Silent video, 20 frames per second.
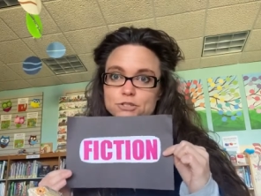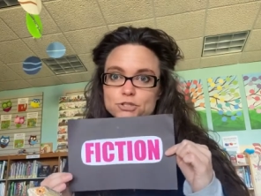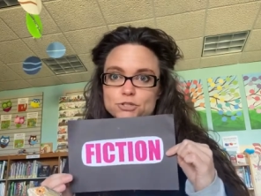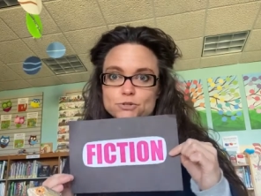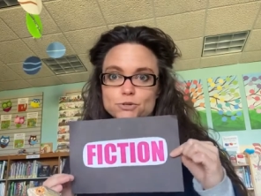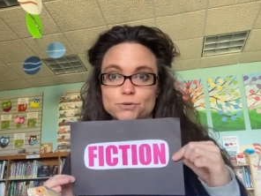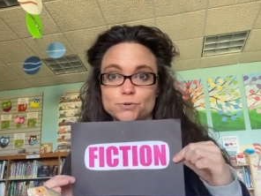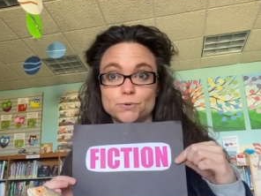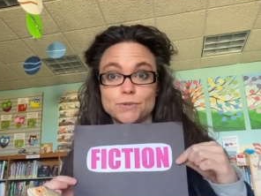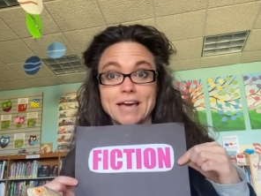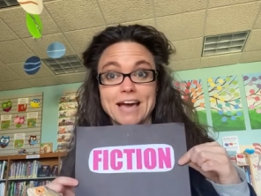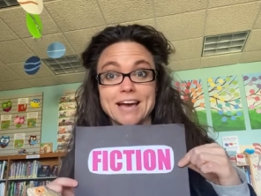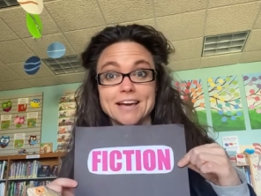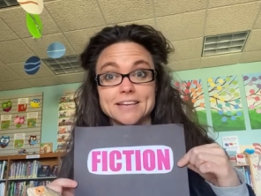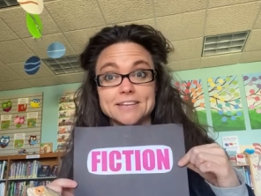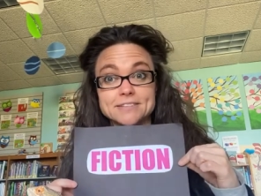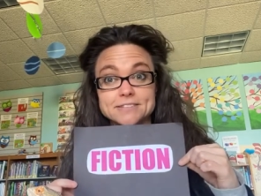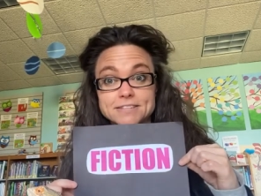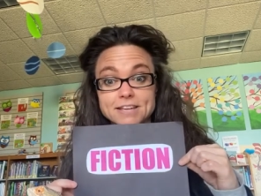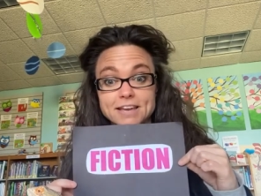true. That
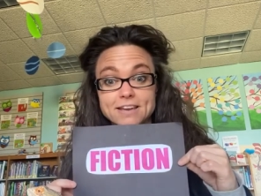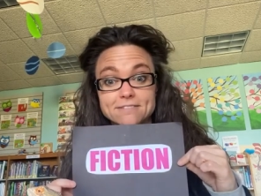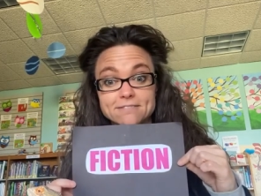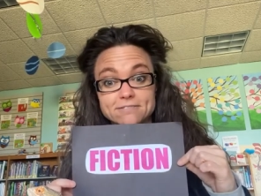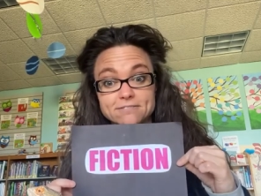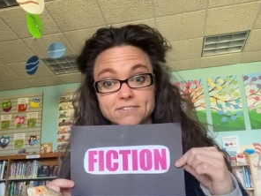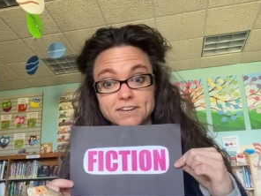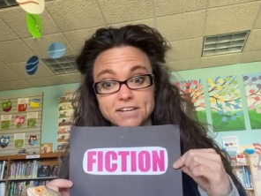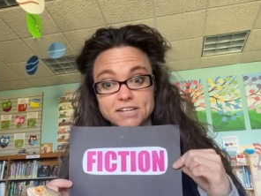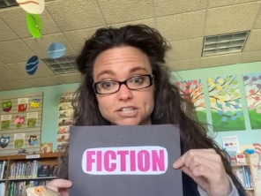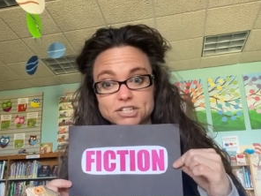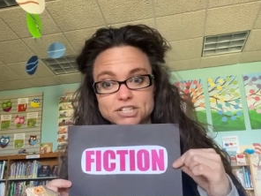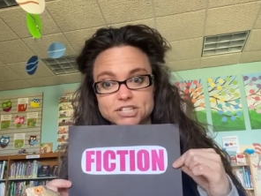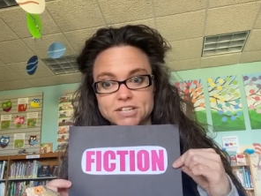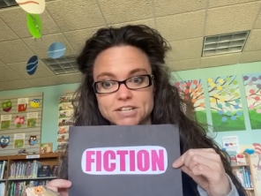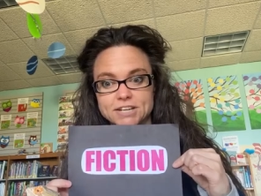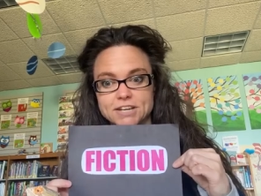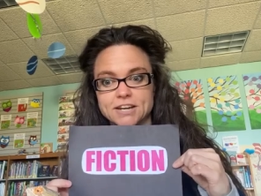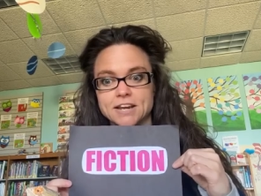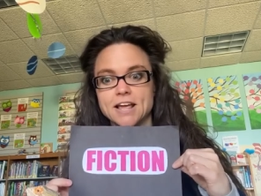is a
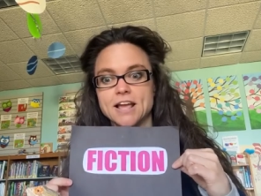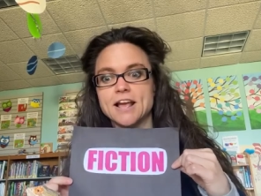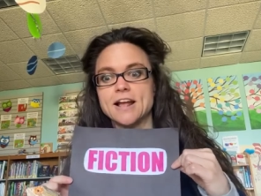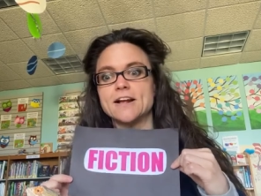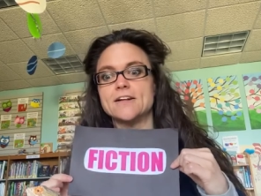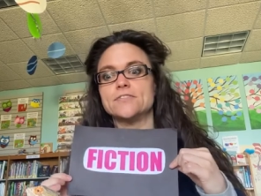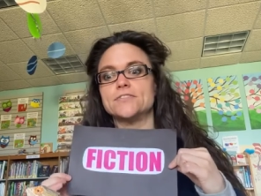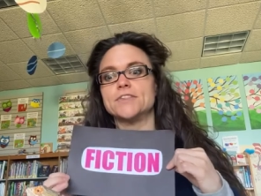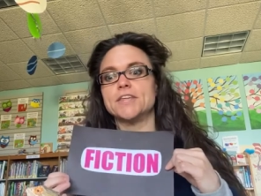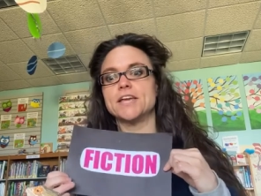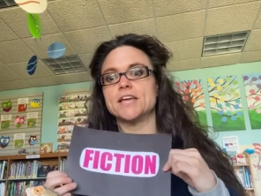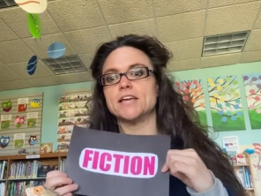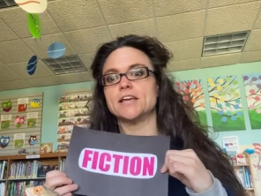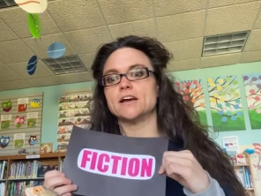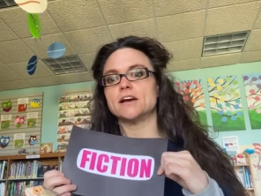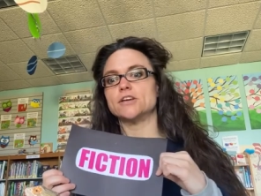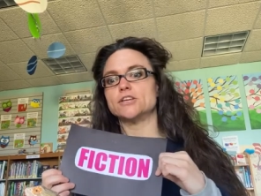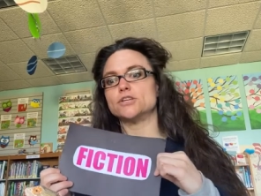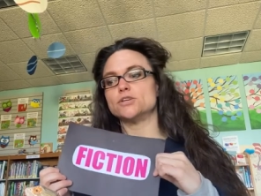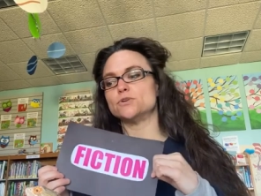fiction.
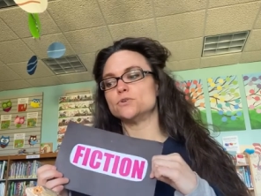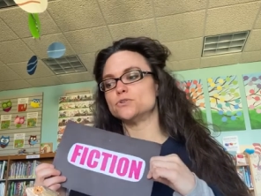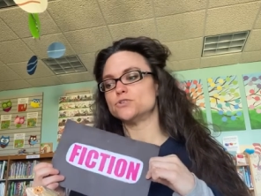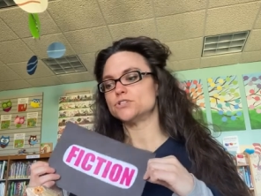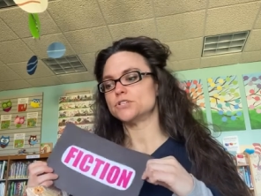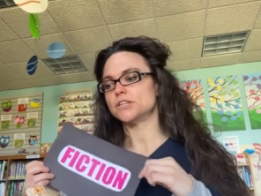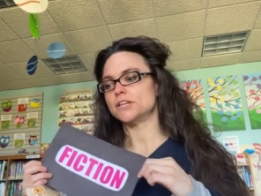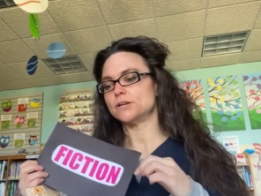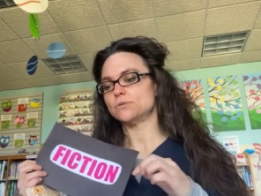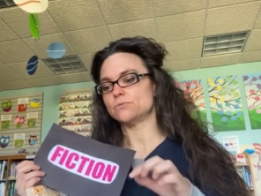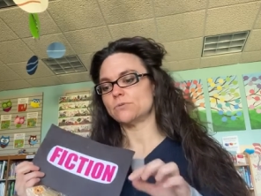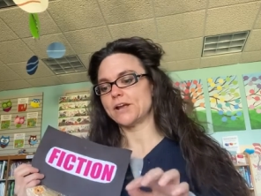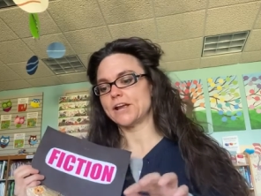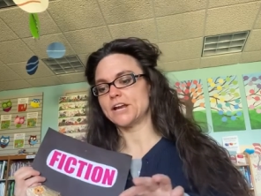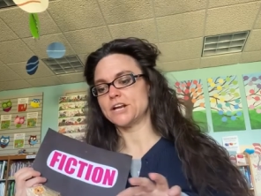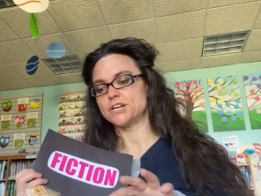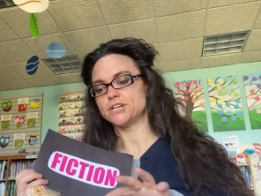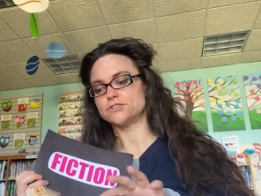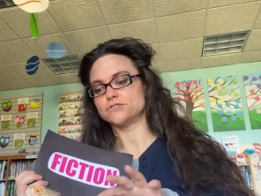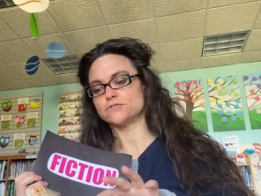They usually
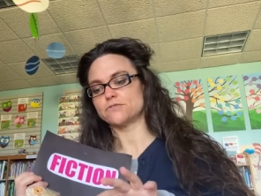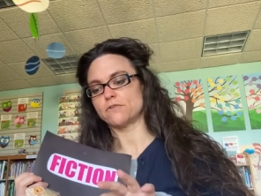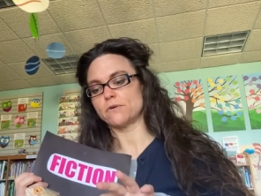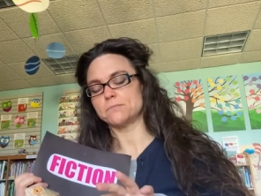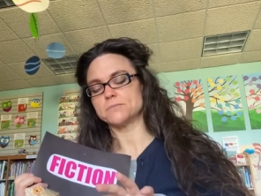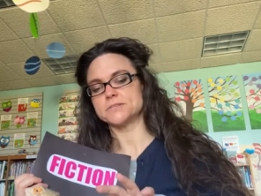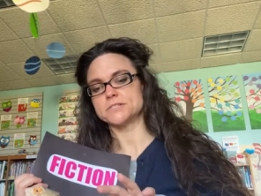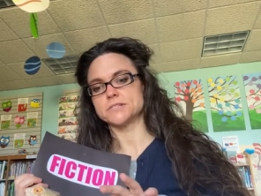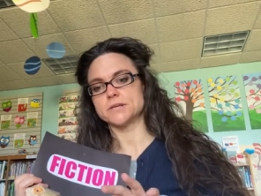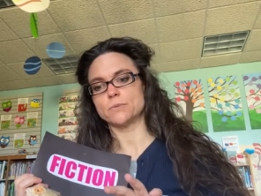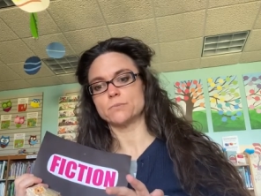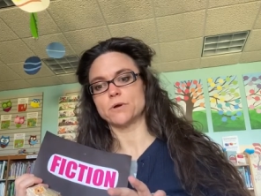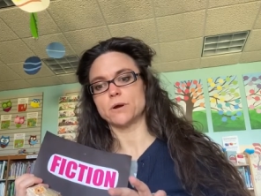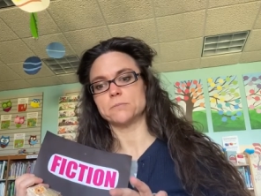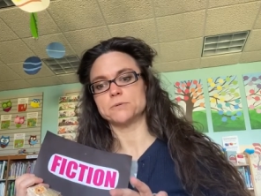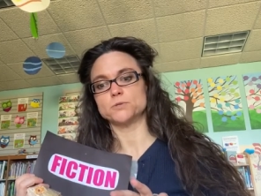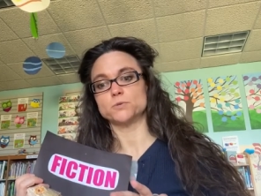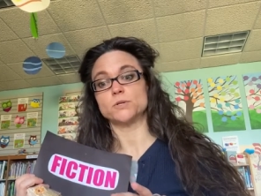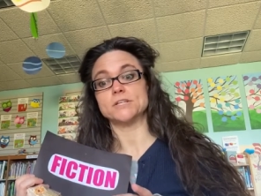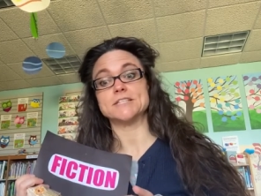range from
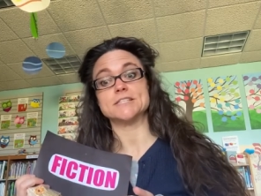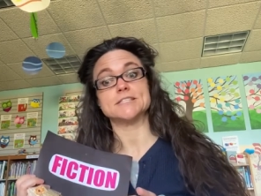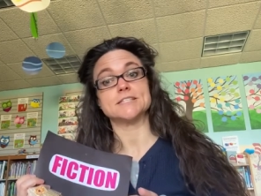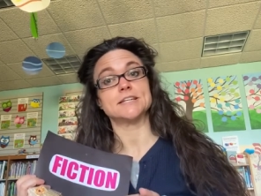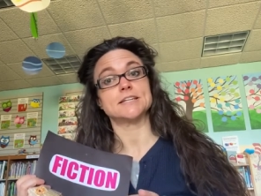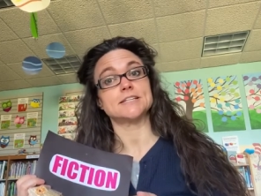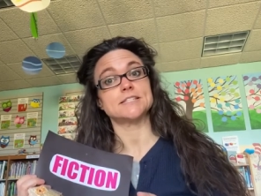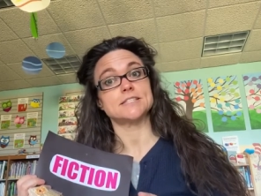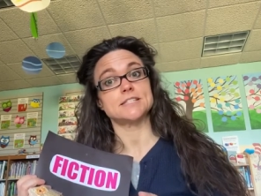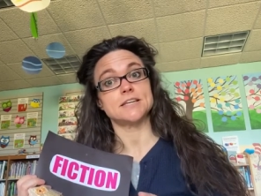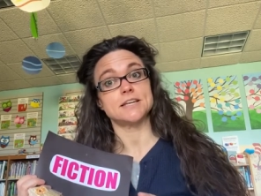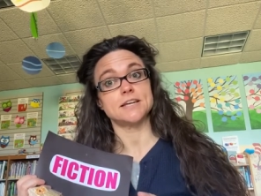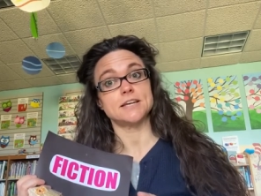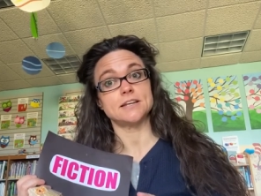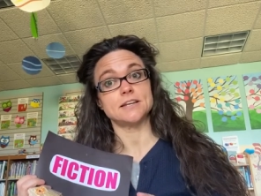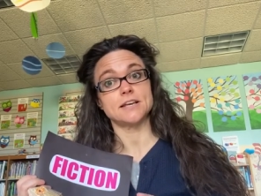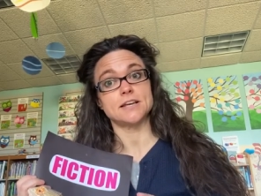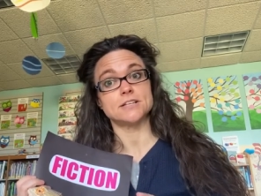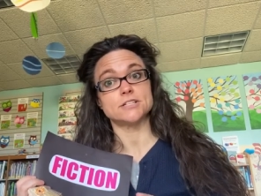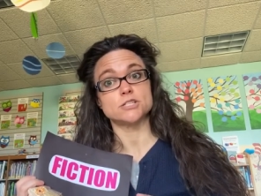somewhere between
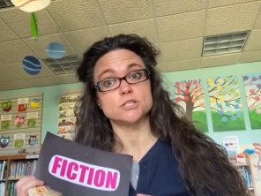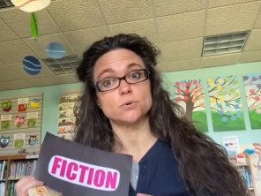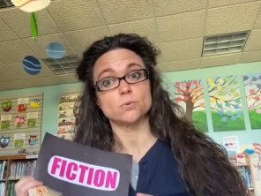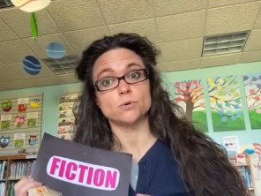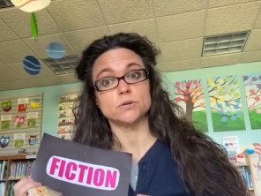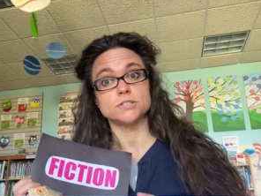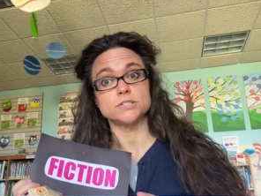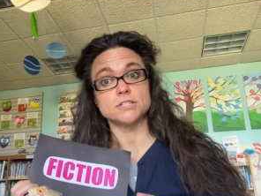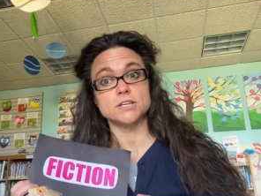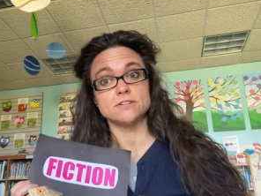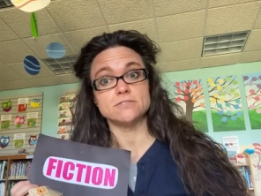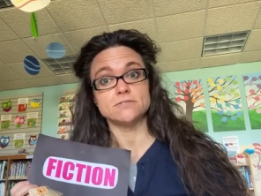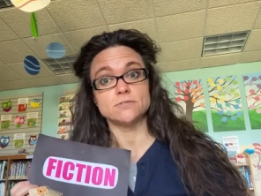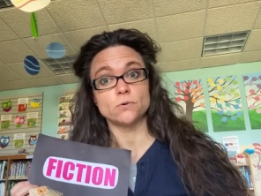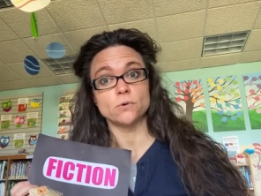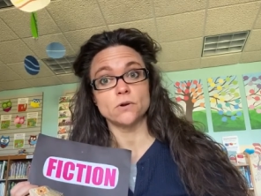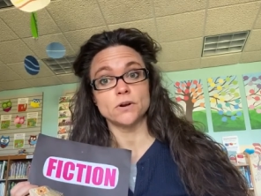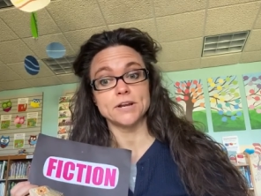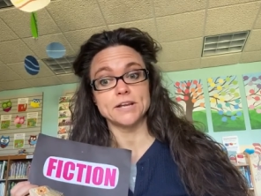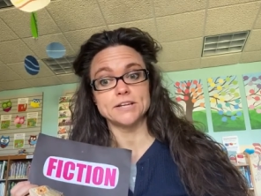16 and
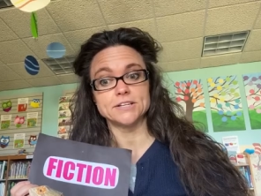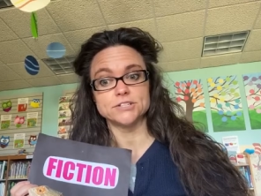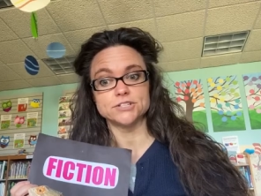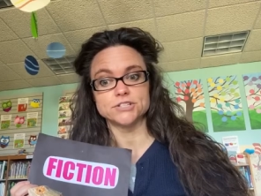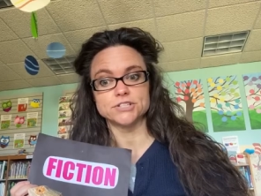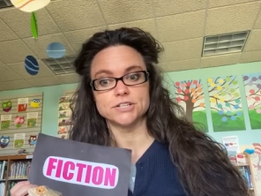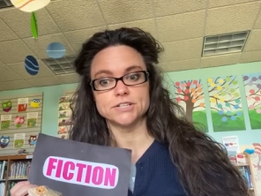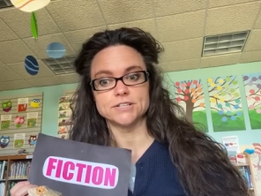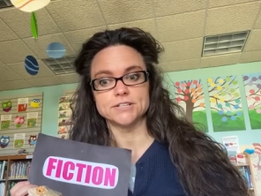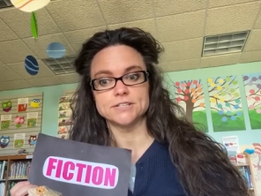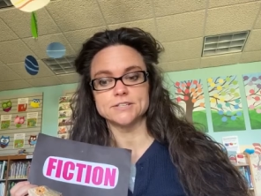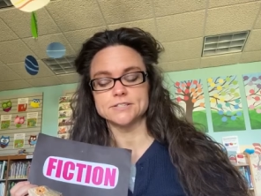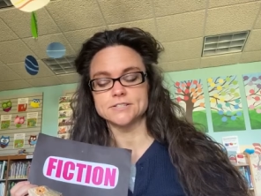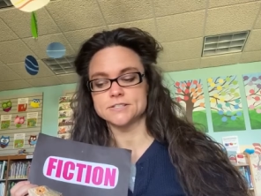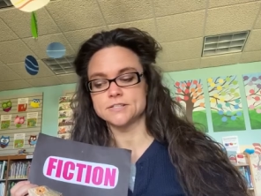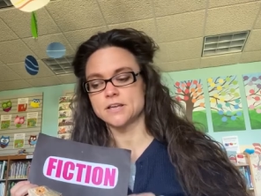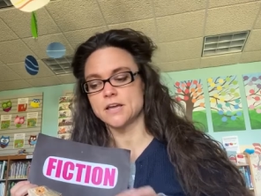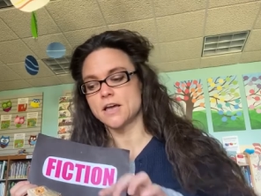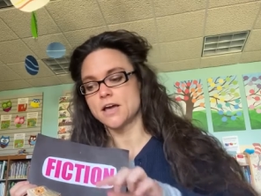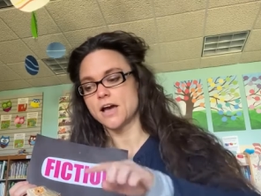24
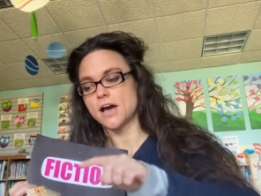inches.